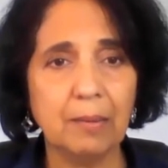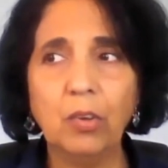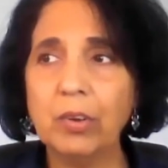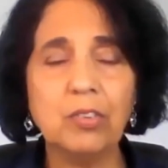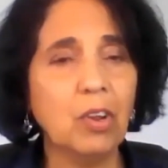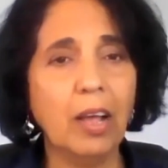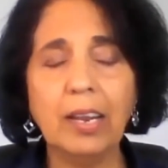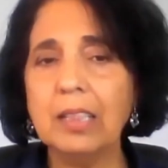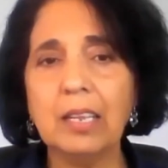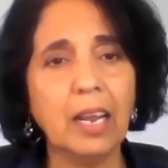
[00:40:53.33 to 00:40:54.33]
No, it's not
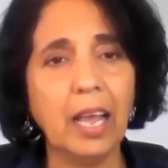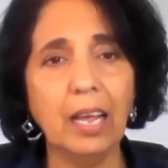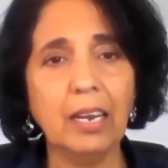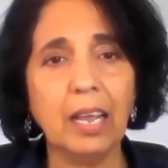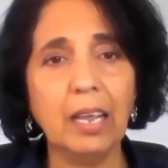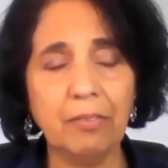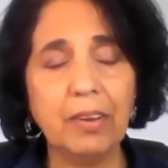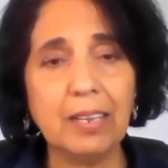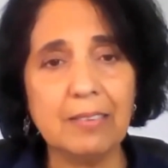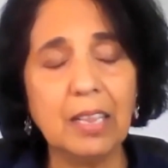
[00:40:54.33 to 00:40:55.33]
in their head. If
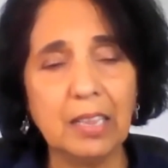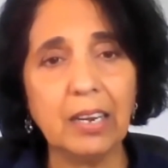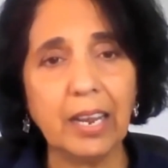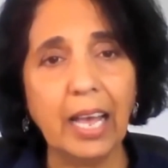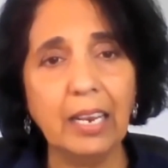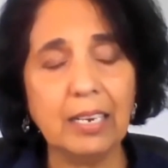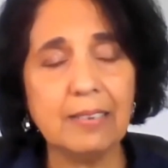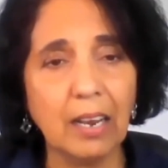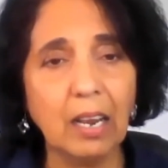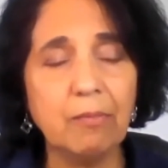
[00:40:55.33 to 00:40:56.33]
it is in their head, it's
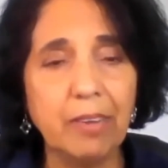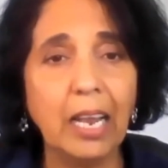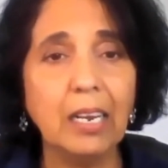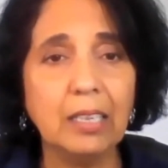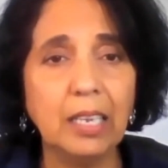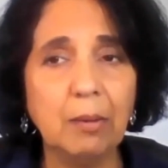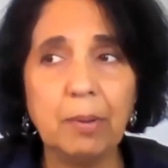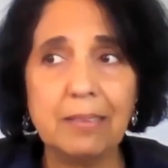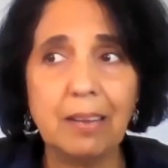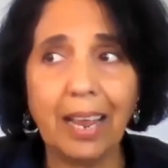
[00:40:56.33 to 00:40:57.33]
still a valid thing
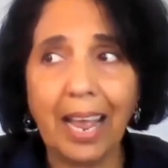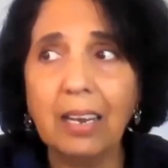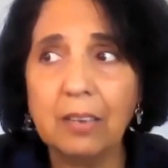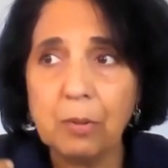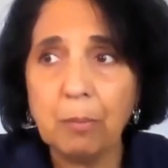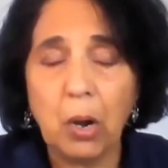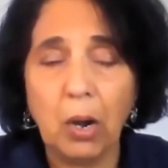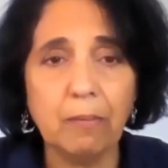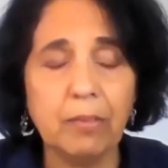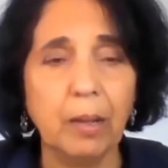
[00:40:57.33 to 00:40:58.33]
because their head is a
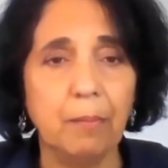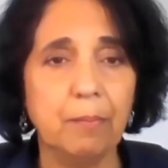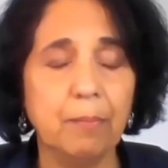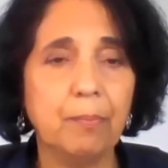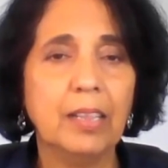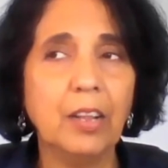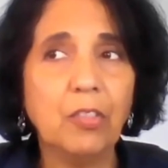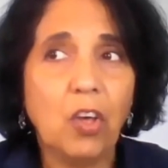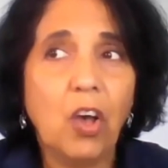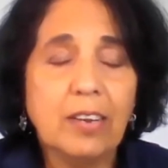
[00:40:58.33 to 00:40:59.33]
part of them. The
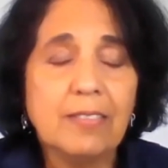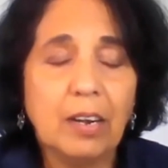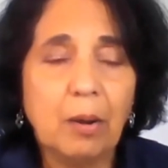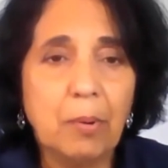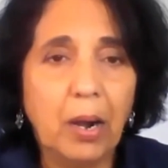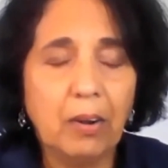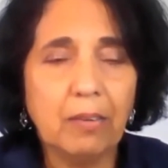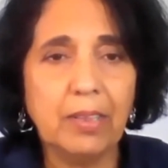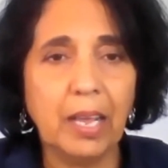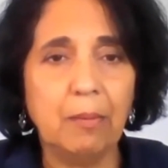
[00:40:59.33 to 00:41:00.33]
thoughts are a part of
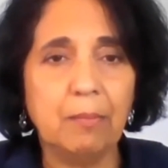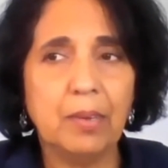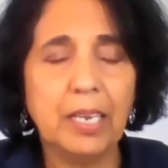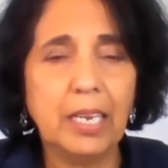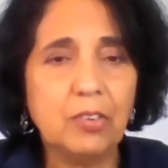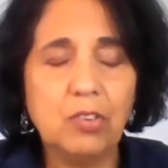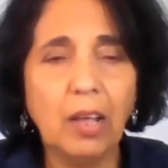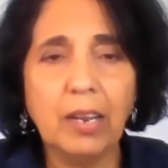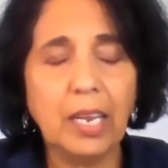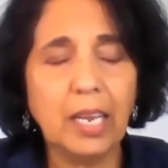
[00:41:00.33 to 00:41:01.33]
them. It's
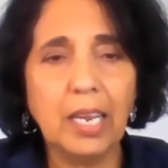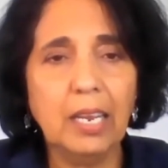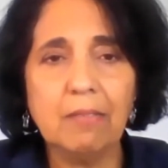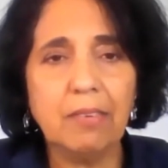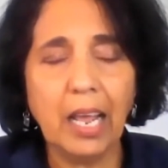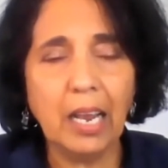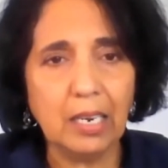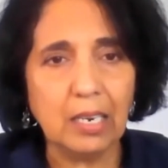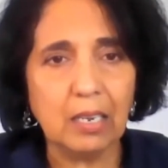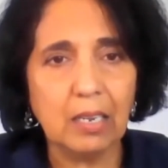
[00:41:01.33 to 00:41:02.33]
not
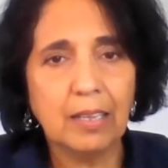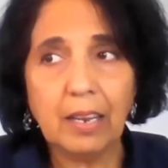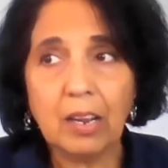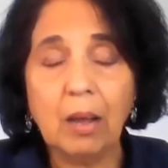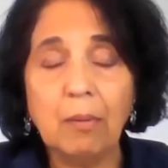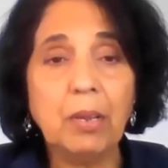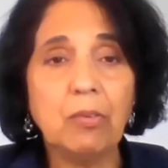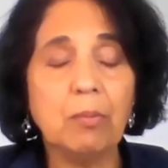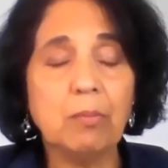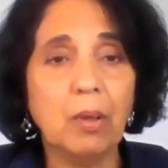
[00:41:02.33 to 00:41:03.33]
invalid. They're coming
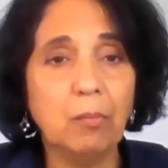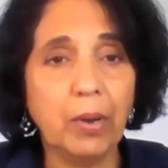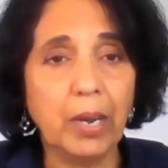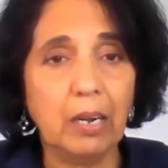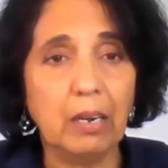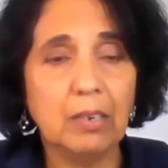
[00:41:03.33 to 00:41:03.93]
from somewhere.